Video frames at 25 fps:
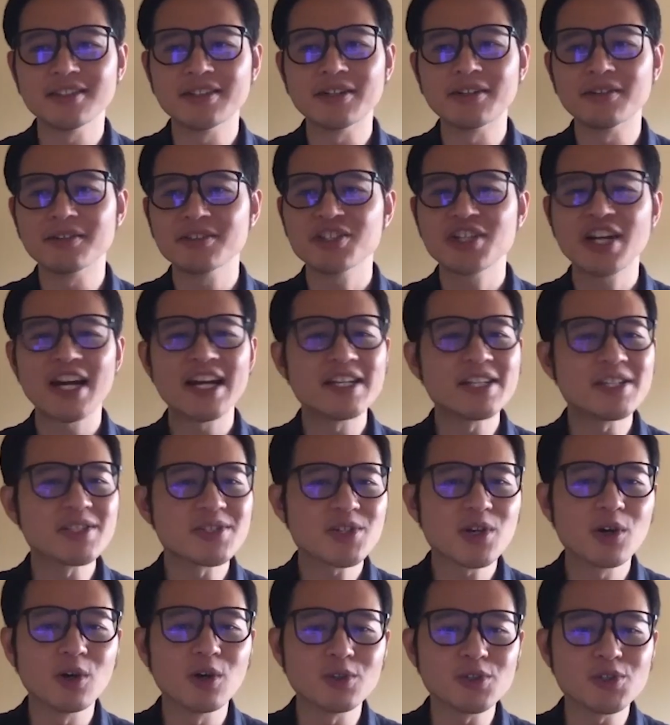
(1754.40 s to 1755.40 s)
Chinese
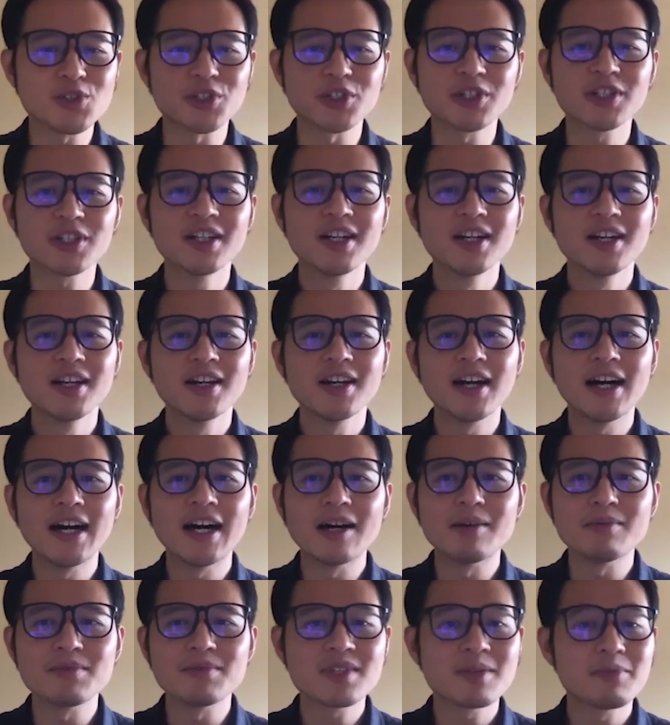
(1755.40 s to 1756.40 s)
culture.
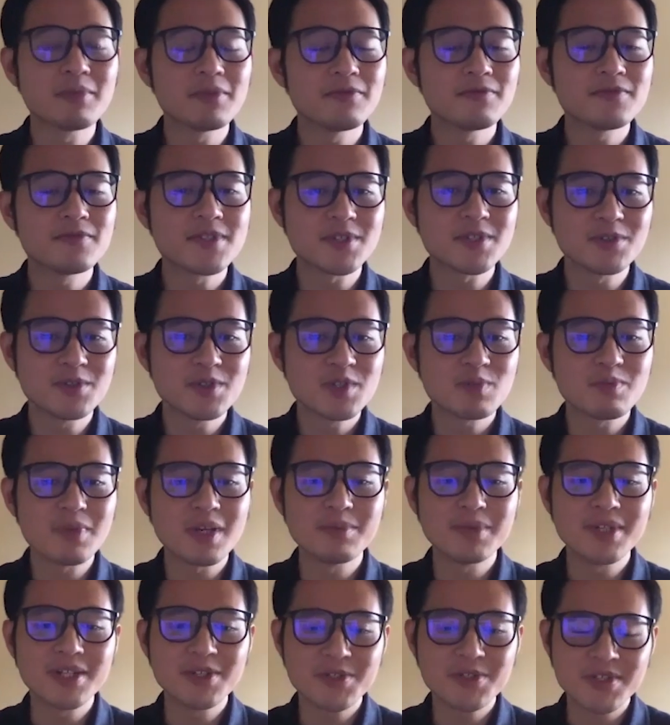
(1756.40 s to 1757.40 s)
Some of students may
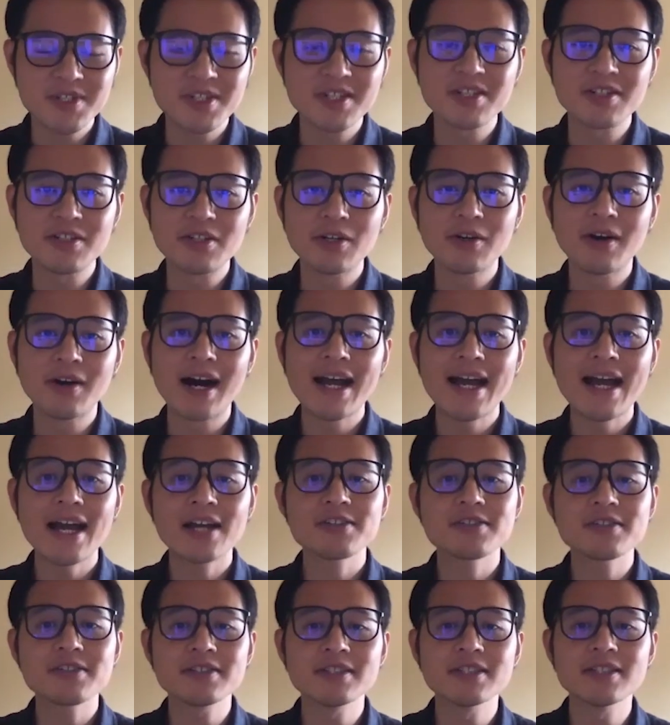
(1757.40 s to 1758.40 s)
be interested to know, I
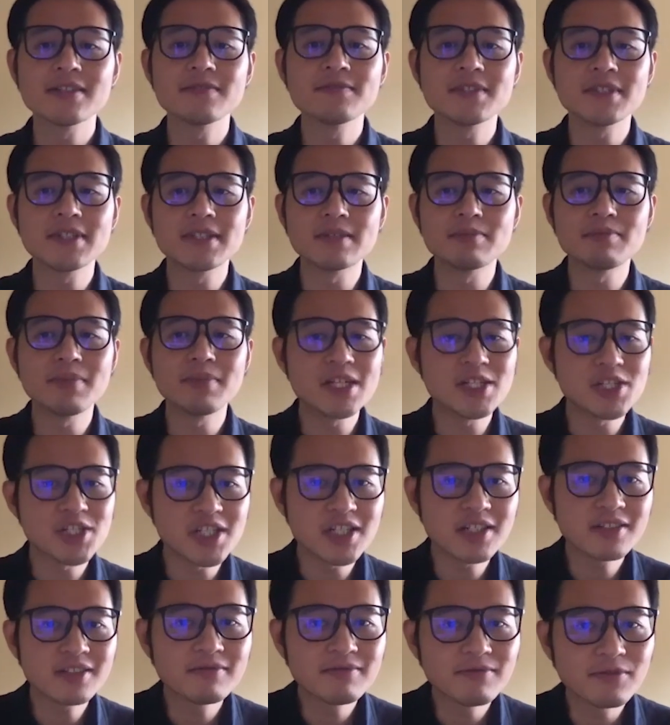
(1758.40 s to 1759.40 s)
actually lived in
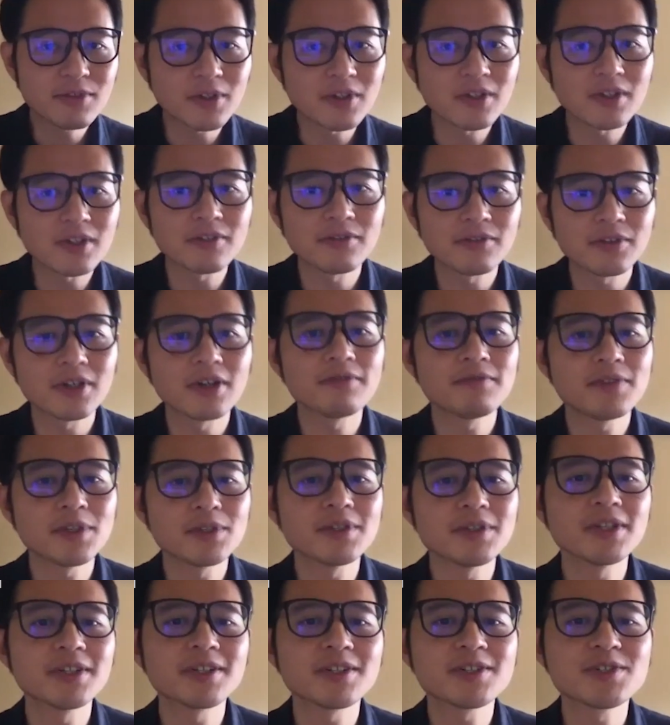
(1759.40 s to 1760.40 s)
Beijing for a few
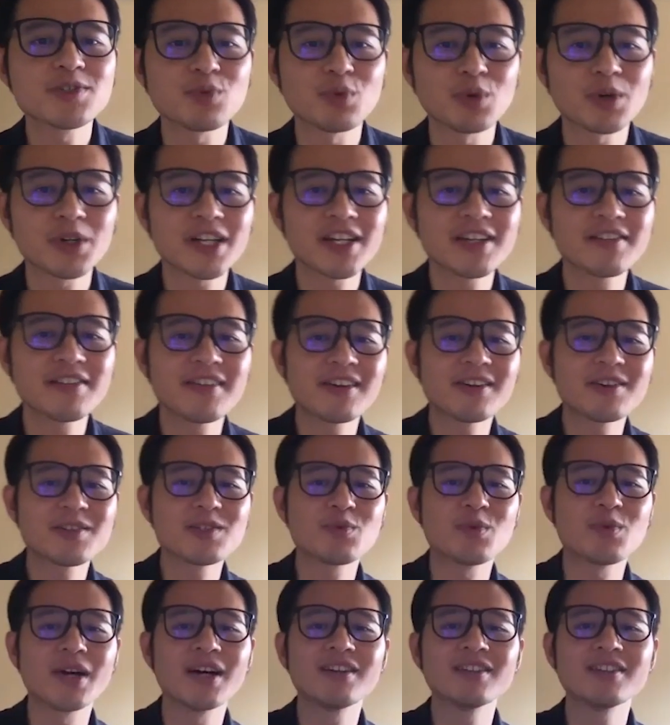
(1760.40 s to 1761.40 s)
years, working there as
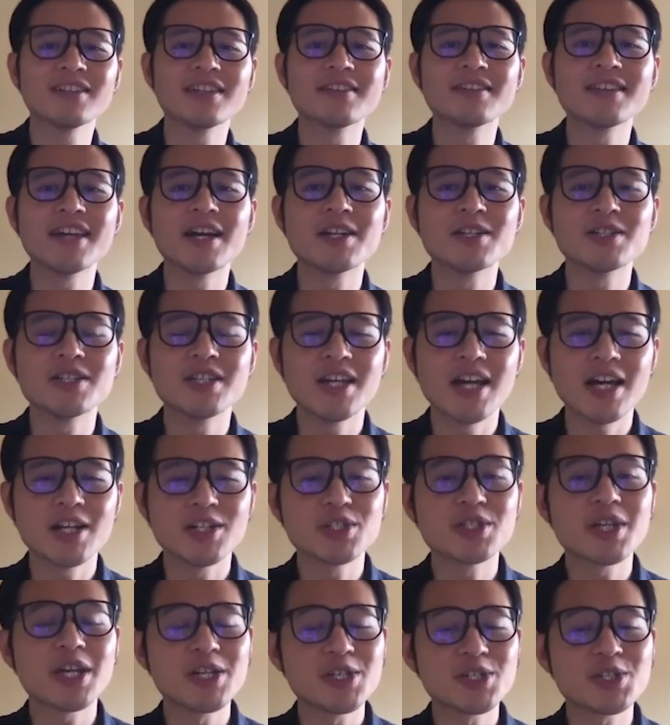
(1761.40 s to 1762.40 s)
well in the
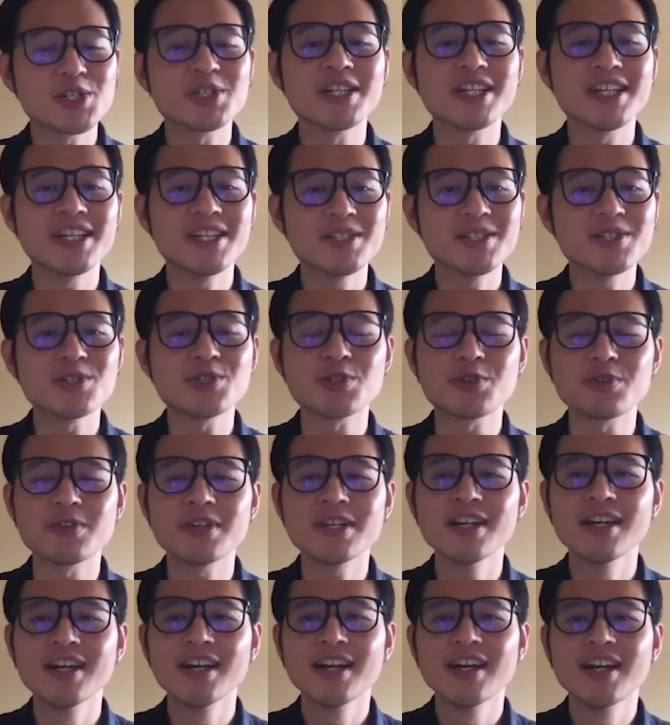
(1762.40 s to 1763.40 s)
education
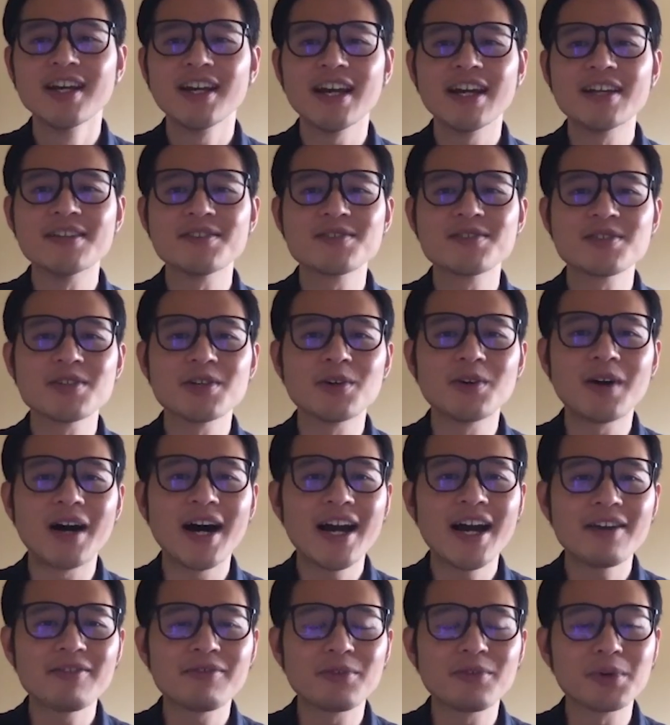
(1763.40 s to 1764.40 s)
industry. And so I
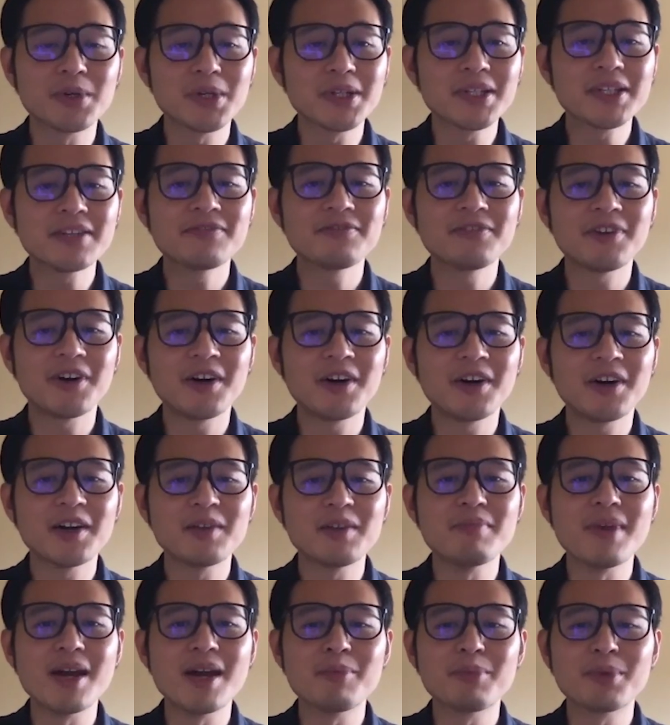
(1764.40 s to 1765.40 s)
have really fond
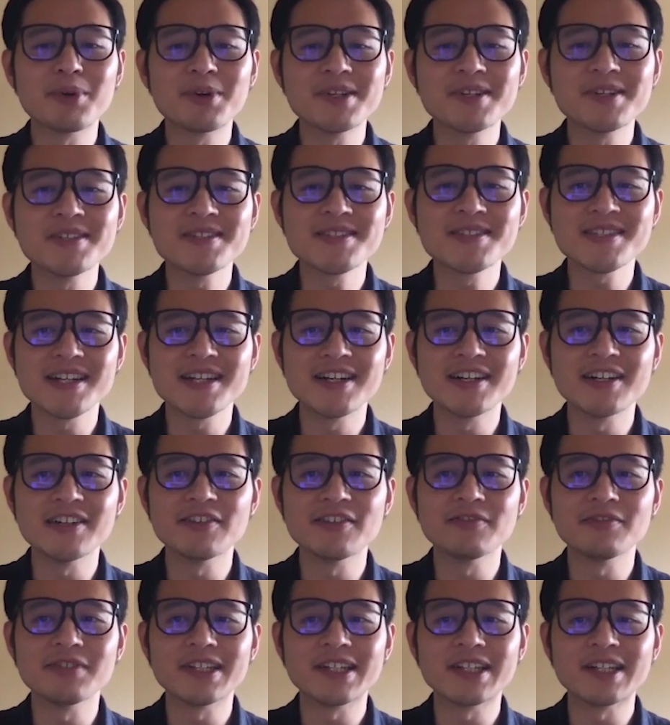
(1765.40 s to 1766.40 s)
memories of
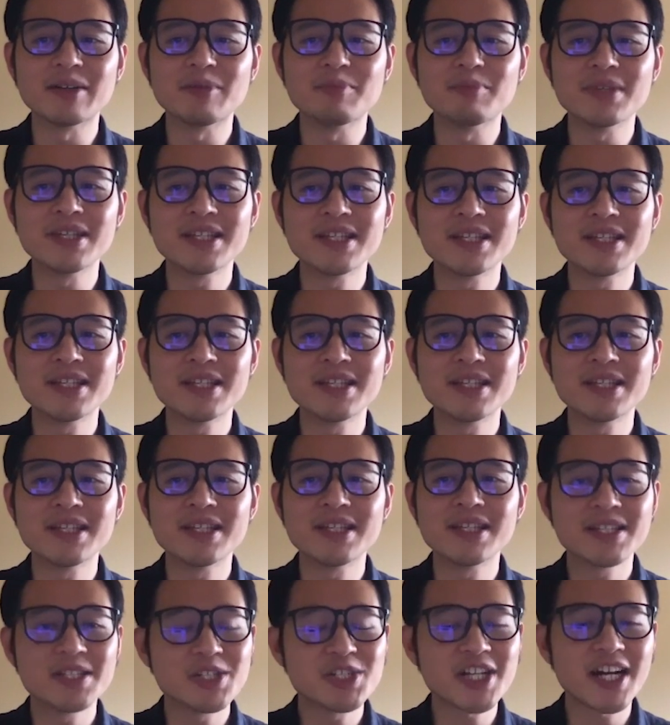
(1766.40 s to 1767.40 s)
being in
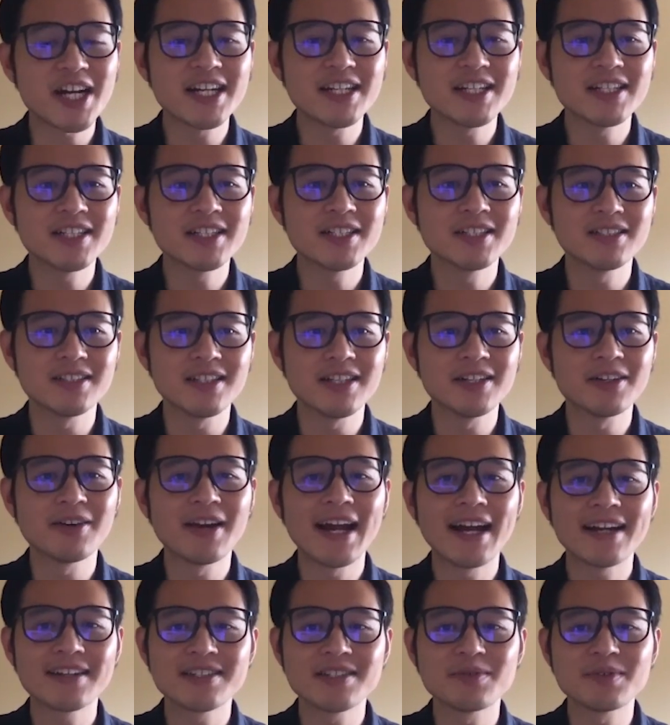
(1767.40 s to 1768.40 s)
China,
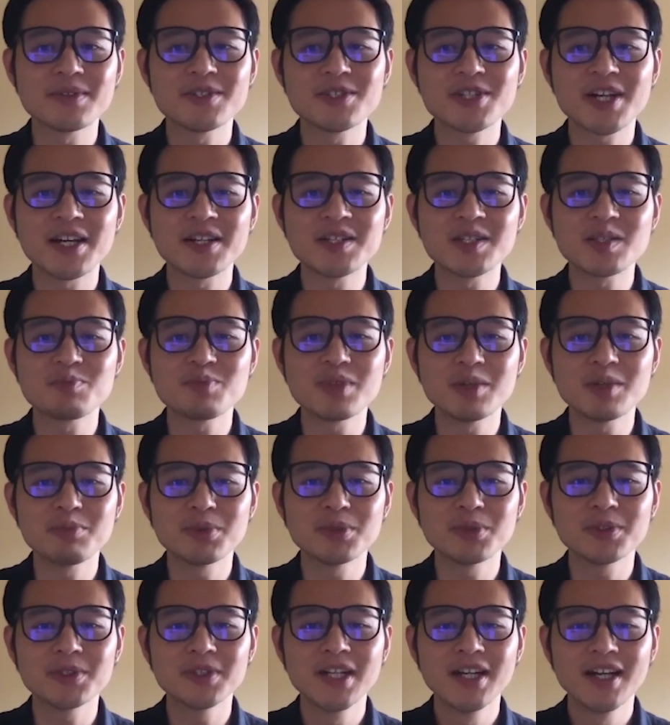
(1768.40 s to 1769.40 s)
interacting with Chinese
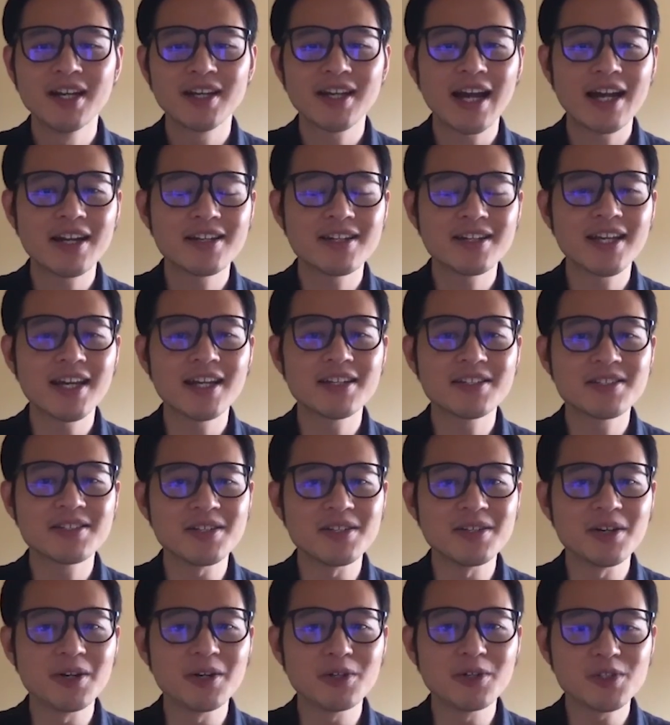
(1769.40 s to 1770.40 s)
people, kind of getting to
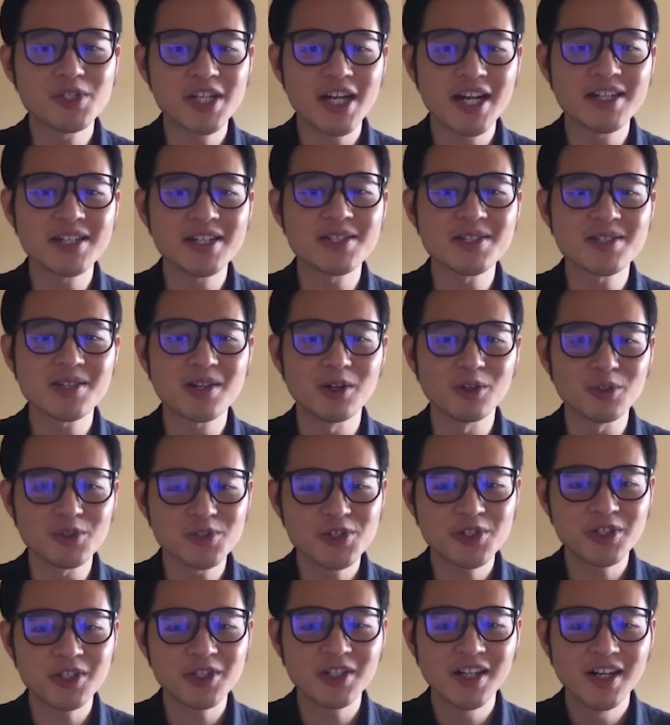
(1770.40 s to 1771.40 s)
know Chinese
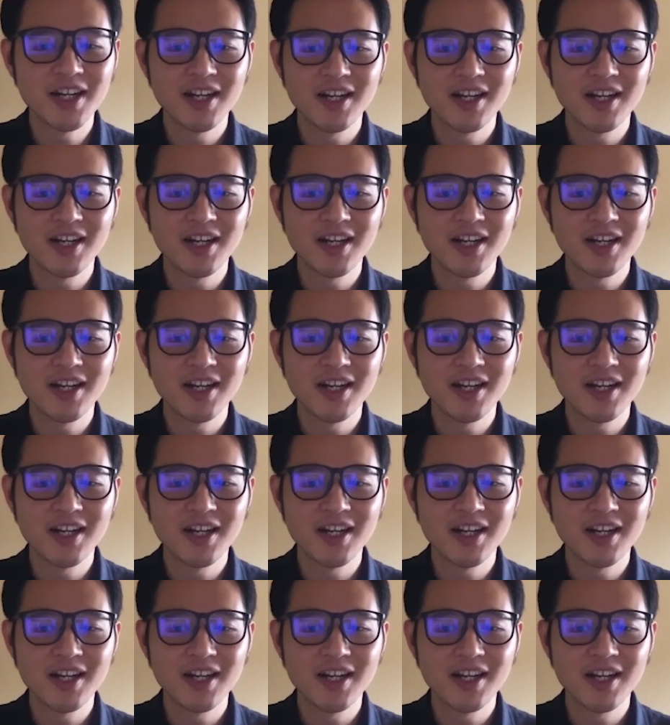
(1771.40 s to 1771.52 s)
culture.